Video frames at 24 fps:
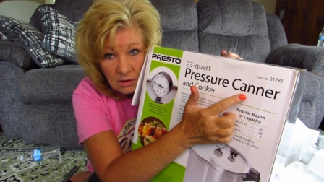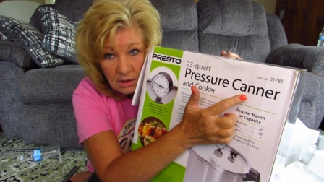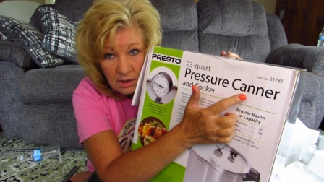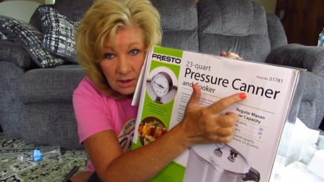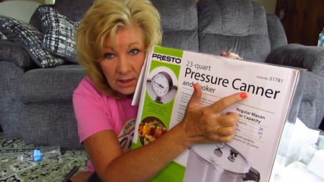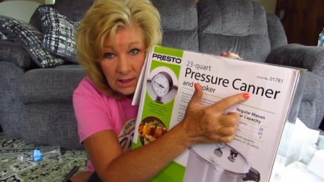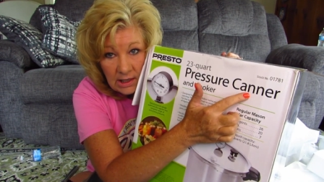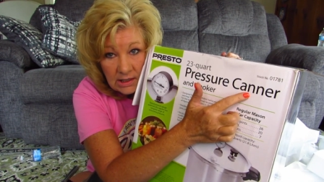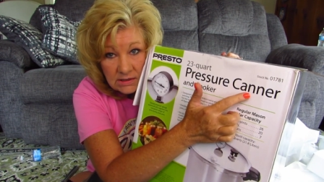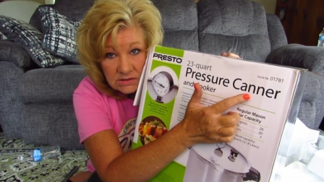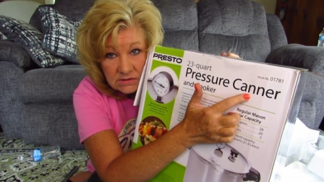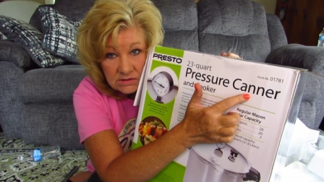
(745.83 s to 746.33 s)

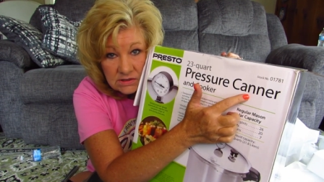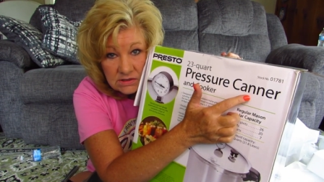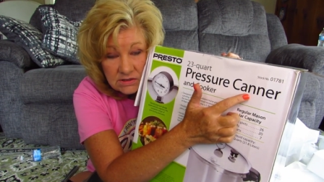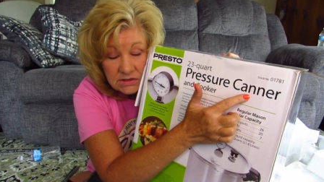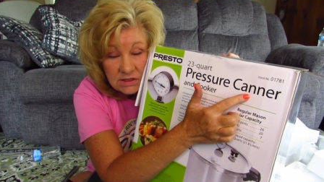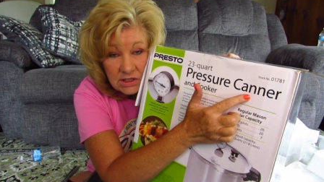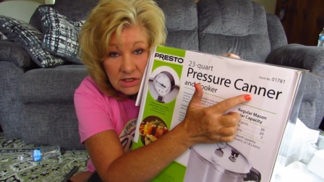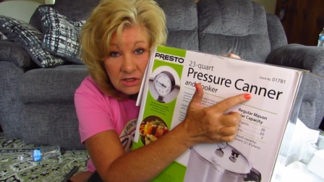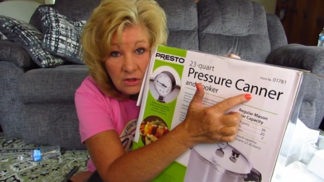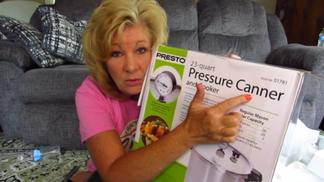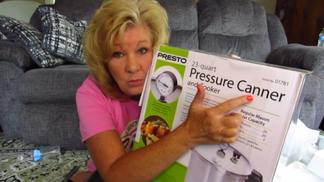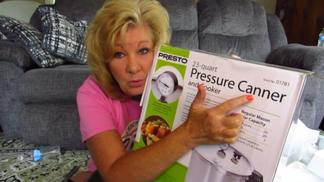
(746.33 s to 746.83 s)
It has to
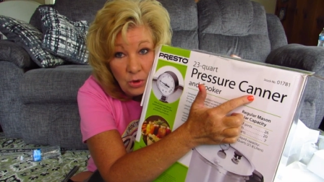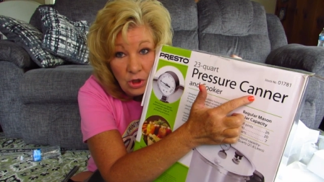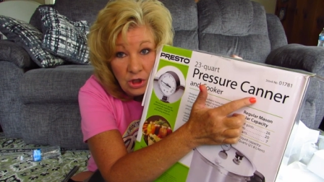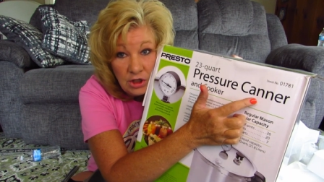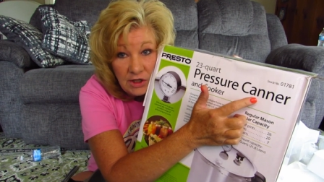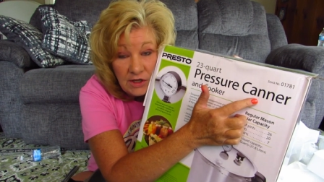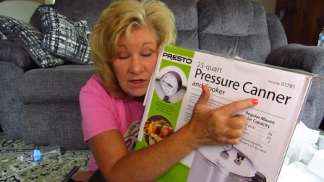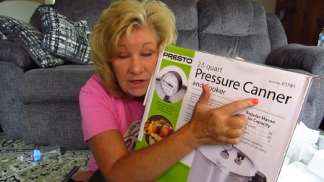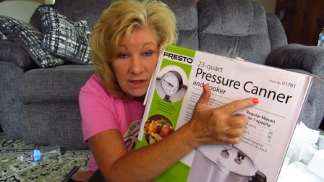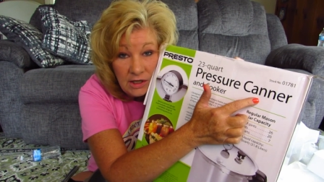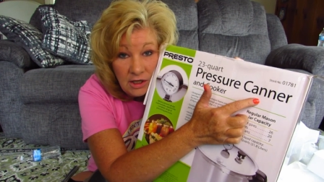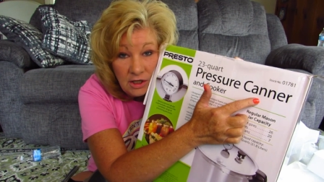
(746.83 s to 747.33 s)
say the word
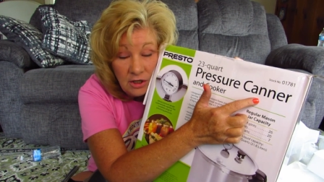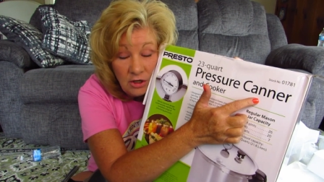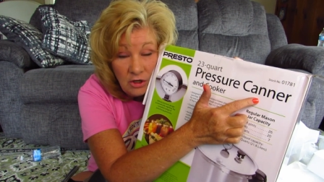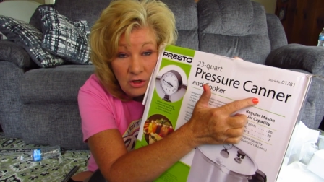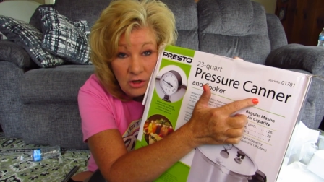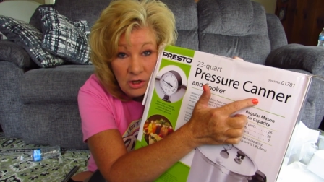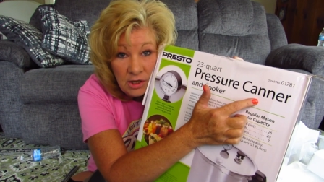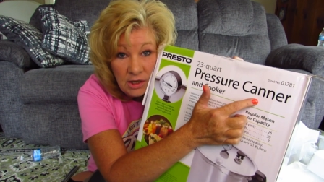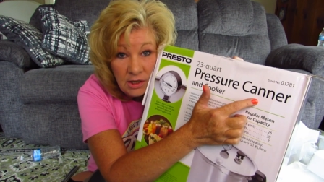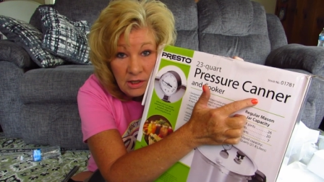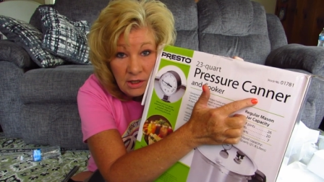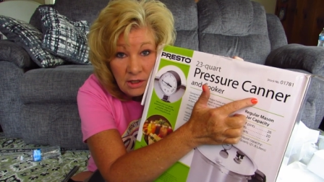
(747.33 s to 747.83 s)
canner
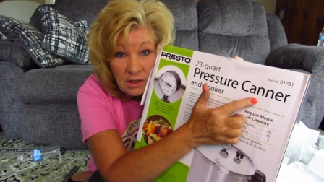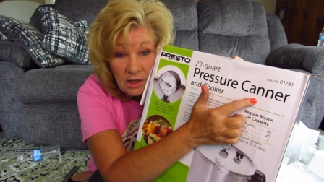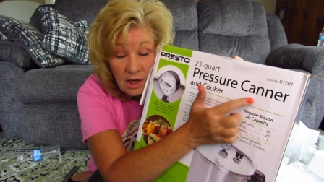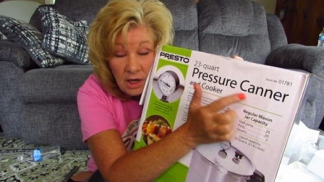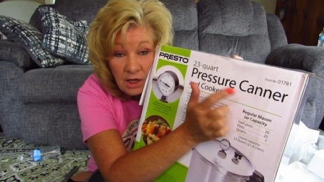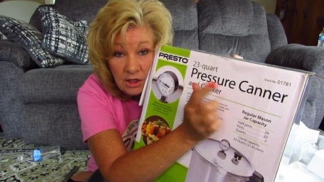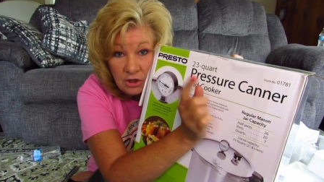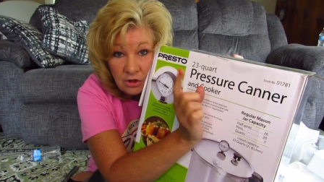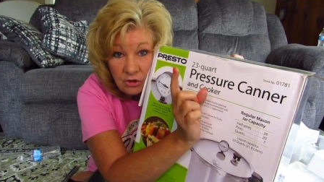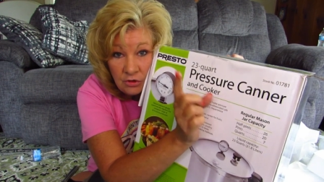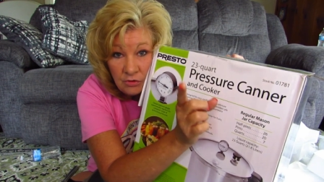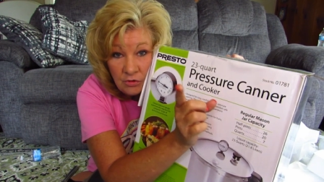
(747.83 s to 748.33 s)
in it.
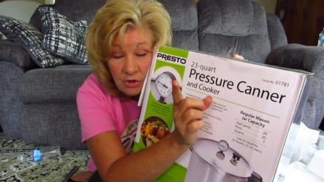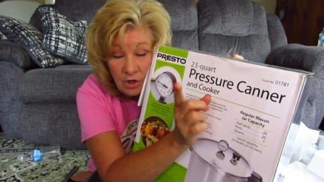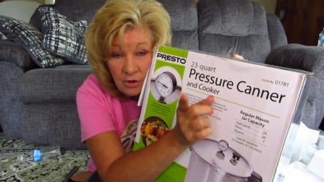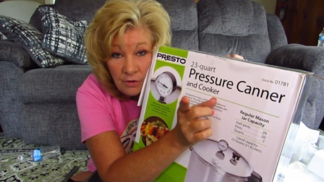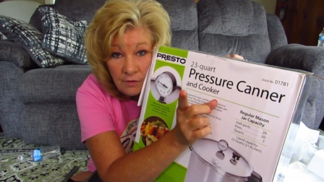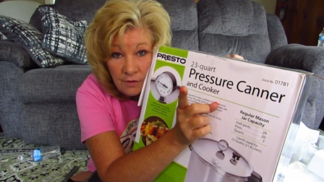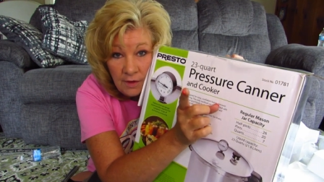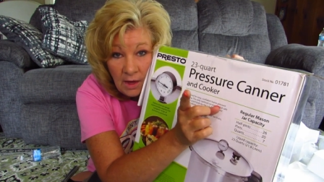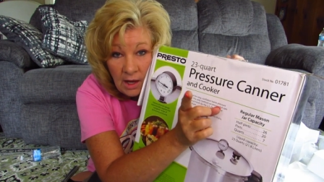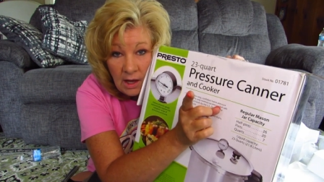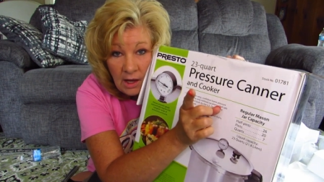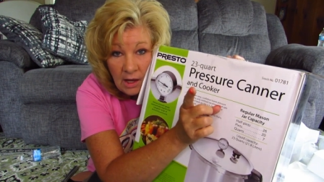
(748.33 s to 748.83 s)
I do
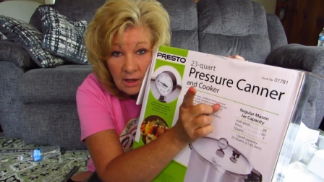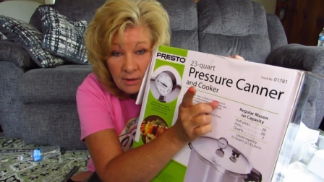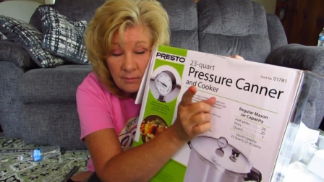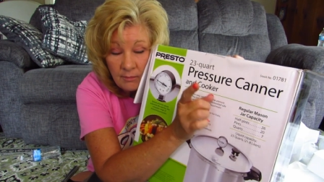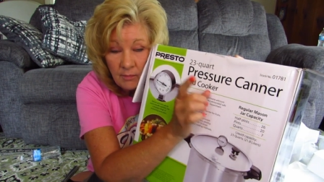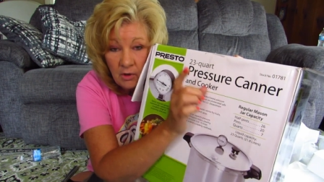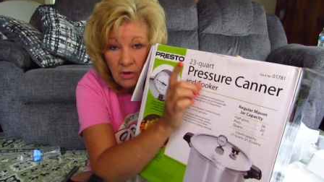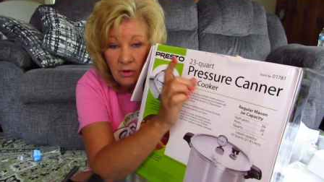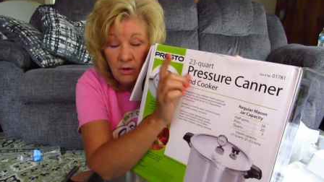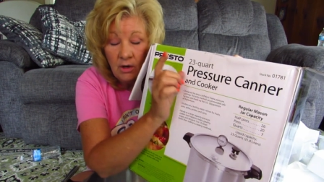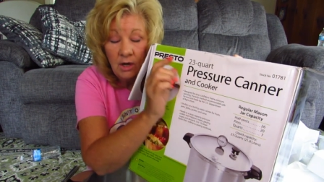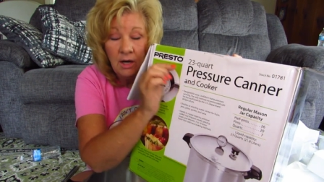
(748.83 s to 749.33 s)
know that.
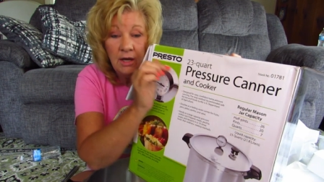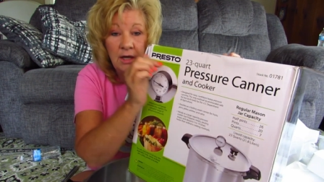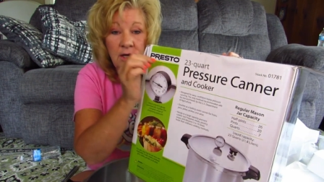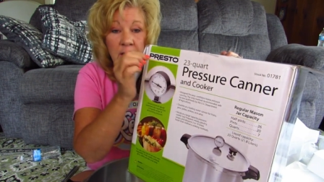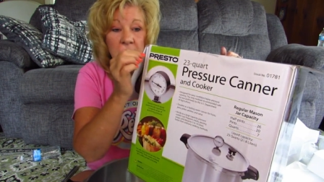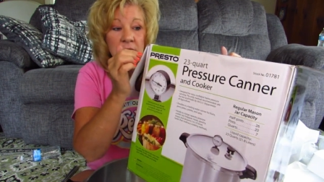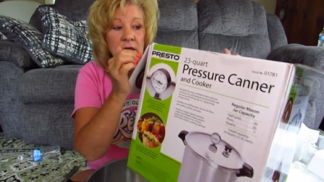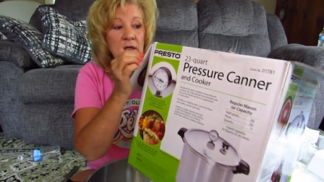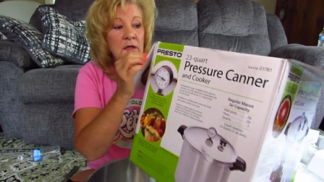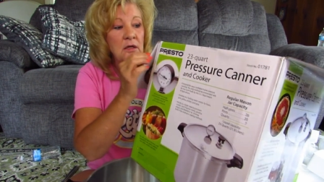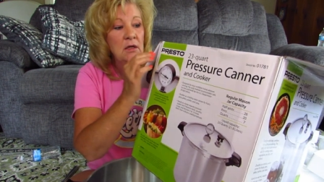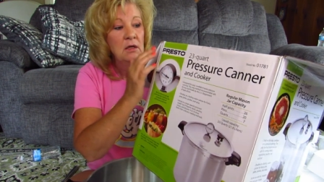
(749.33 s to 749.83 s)
All
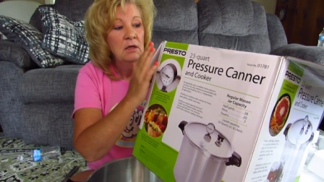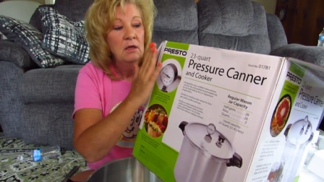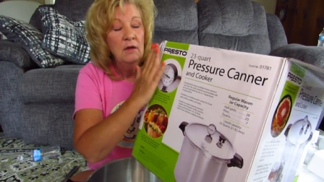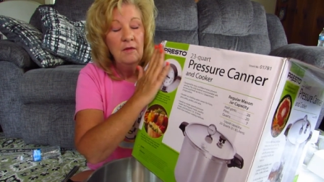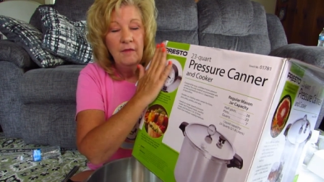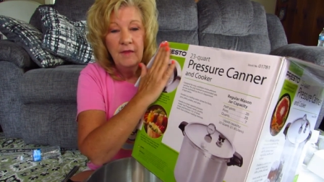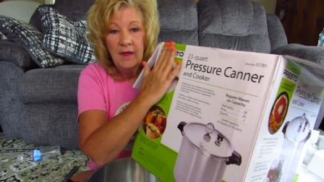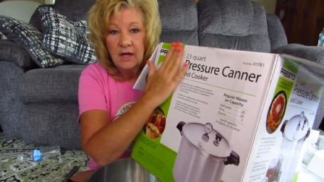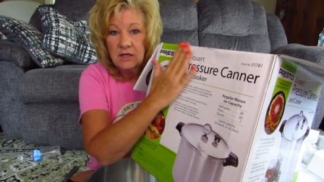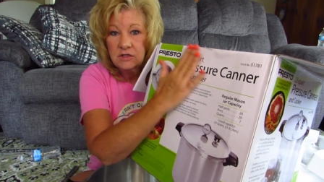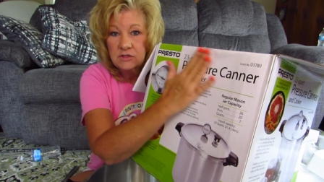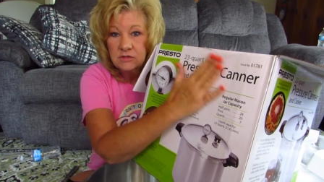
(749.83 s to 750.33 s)
right,
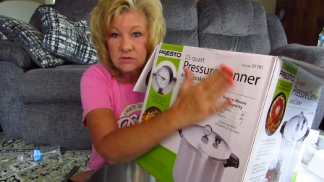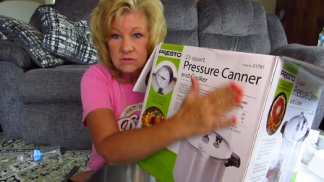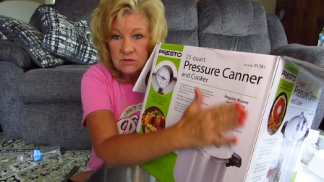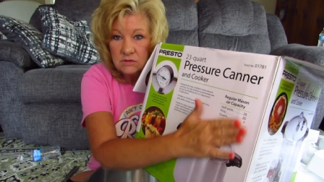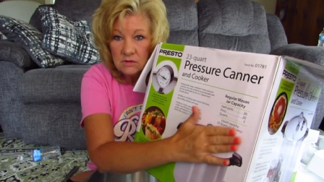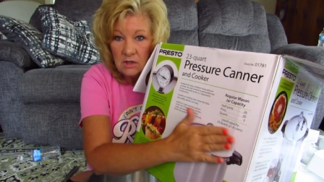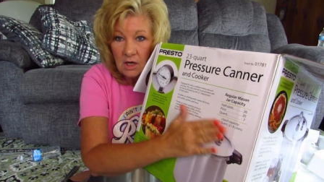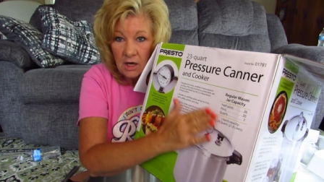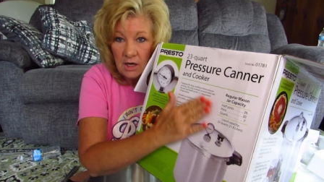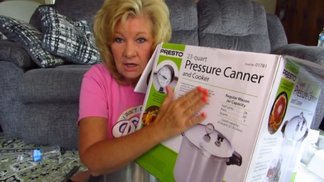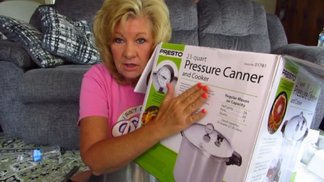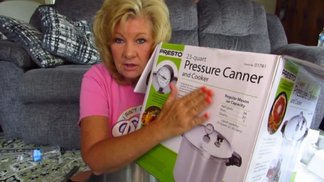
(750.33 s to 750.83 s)
that's
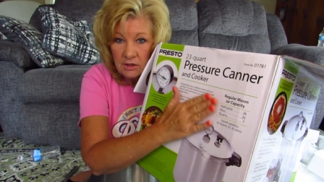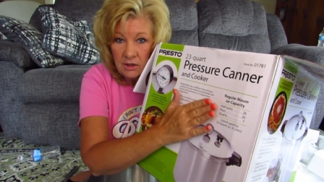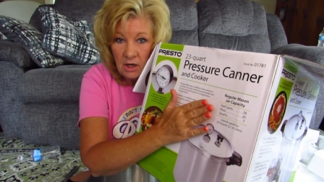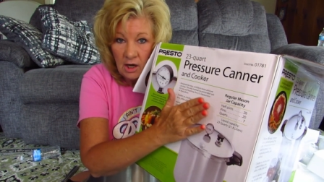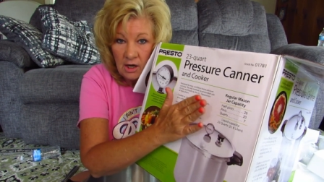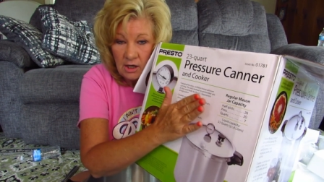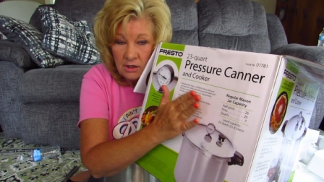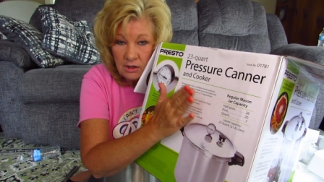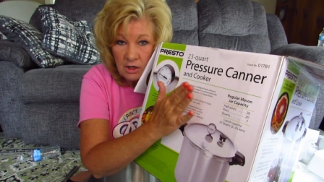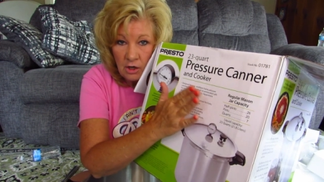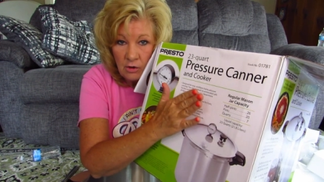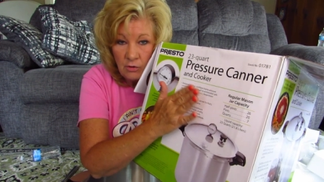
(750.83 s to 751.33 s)

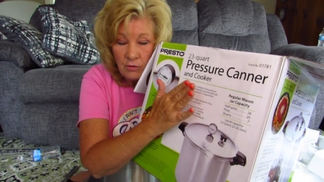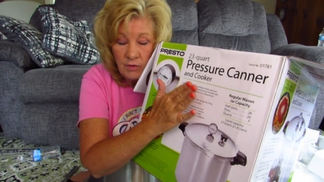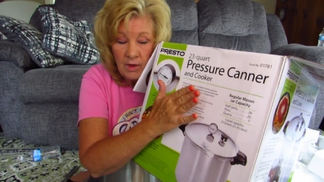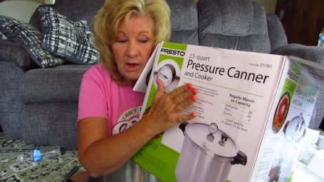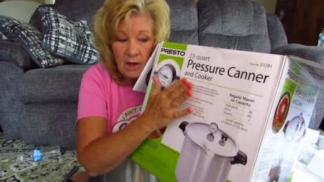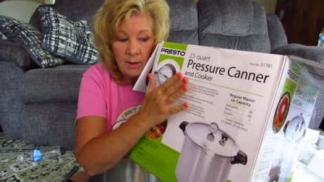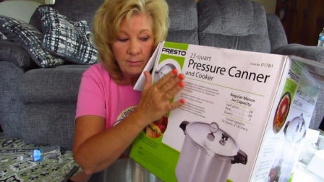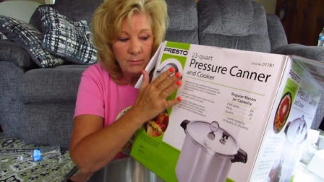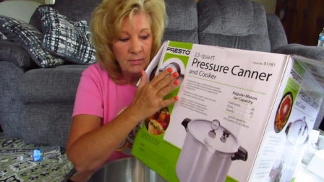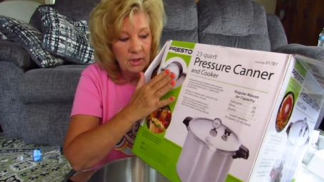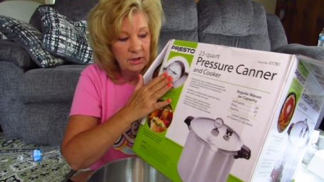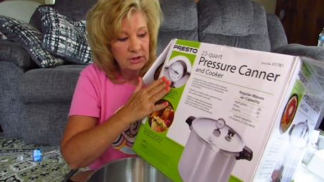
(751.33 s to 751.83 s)
I know
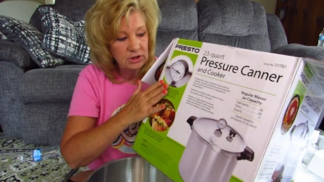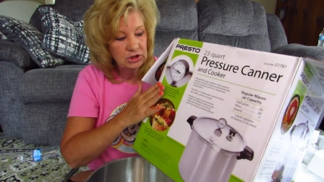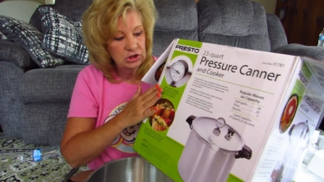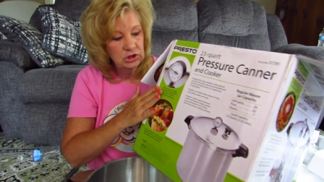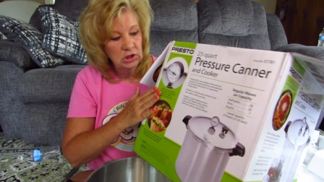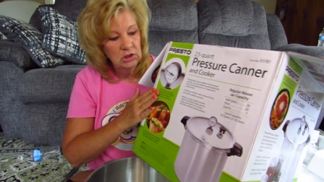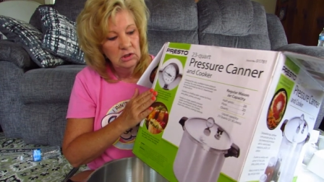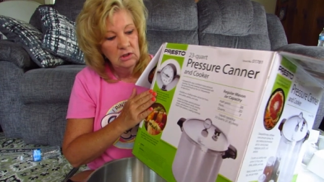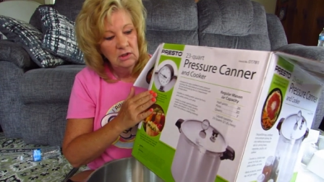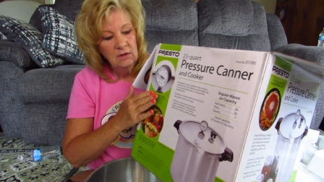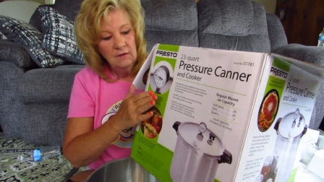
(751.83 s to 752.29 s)
that much.